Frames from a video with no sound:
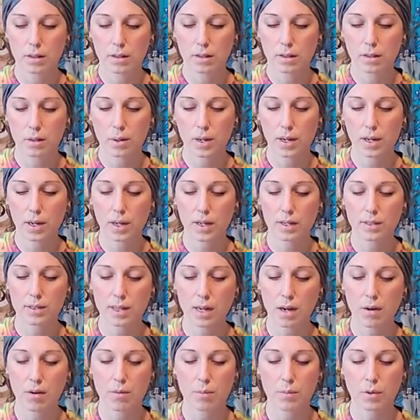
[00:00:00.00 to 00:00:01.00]
Okay? A
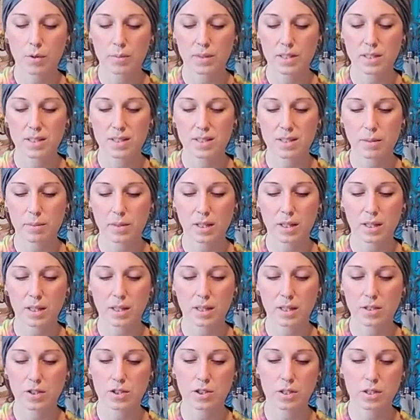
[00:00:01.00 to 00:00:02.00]
tower moment is something
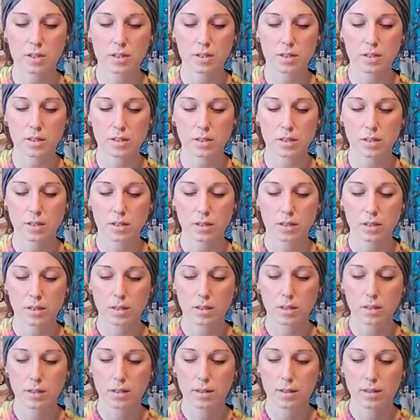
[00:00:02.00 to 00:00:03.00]
that just...
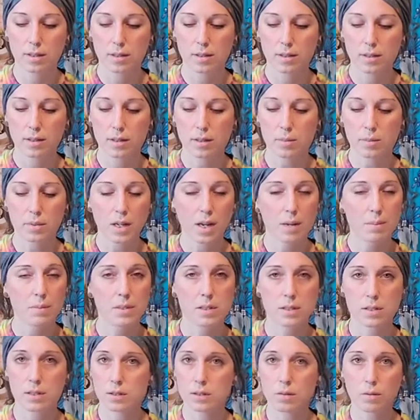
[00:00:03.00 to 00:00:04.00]

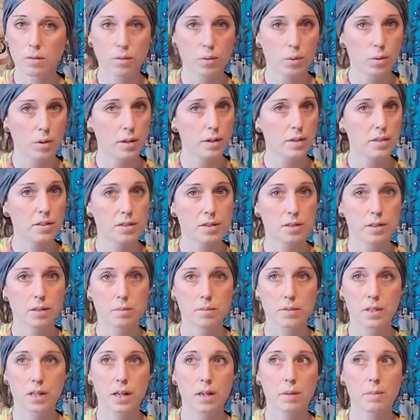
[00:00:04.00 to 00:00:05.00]
Sometimes it's a divorce.
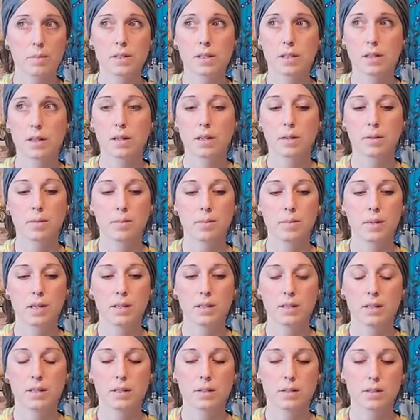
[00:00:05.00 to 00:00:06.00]
Sometimes
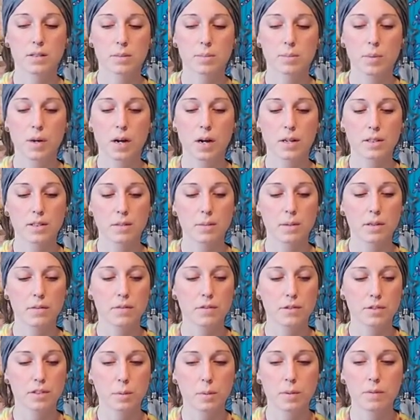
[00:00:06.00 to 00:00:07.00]
it's possibly
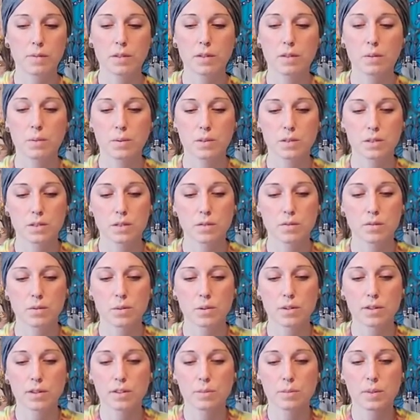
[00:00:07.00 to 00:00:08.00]
for some of you, it was a
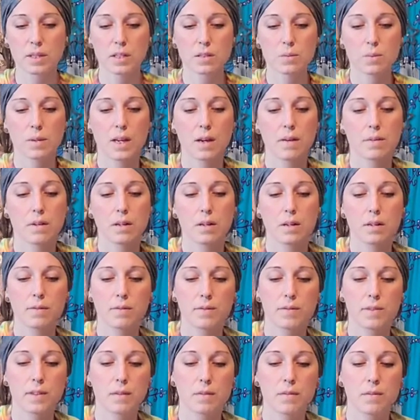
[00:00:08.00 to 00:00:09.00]
divorce because we have
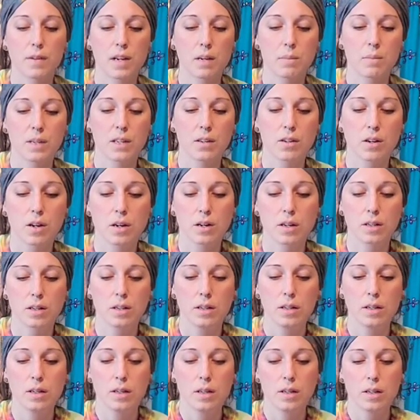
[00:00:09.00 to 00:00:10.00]
the family card.
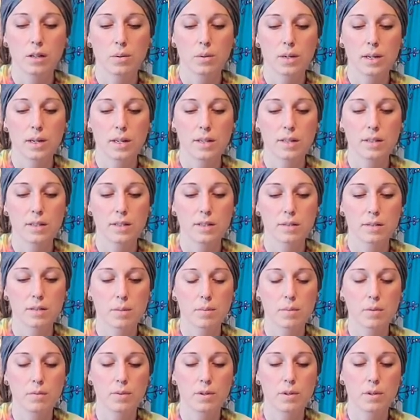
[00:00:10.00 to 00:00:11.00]
Okay.
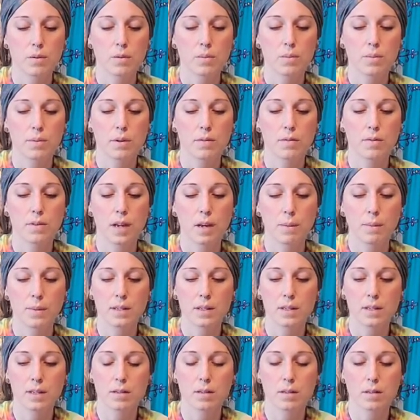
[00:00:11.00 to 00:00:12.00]
Some of you, a
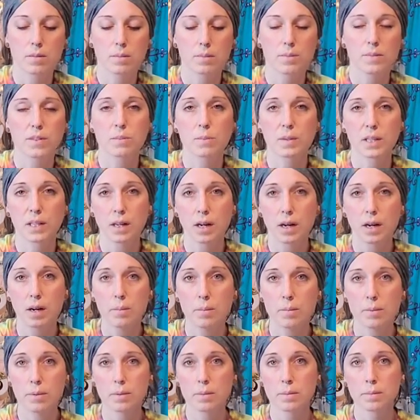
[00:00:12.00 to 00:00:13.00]
family split
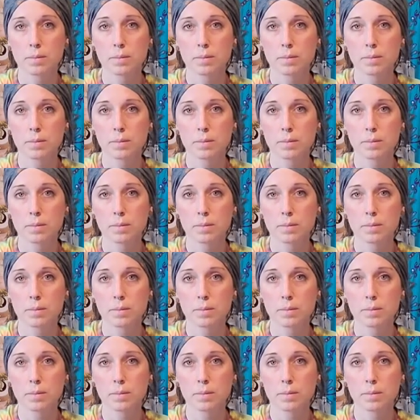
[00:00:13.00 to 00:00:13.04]
up.